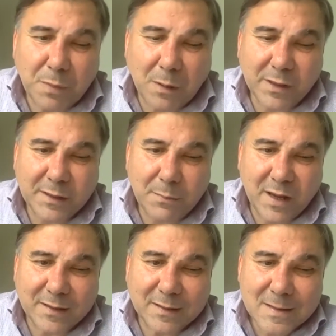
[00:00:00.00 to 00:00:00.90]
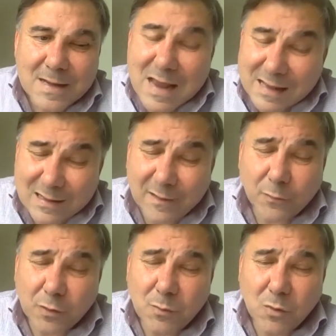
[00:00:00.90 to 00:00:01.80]
public debate. At
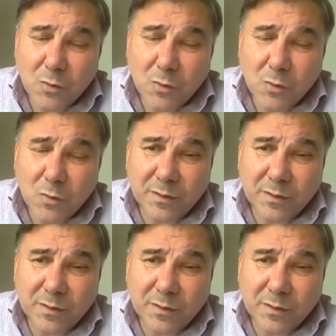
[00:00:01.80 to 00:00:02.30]
least for the moment,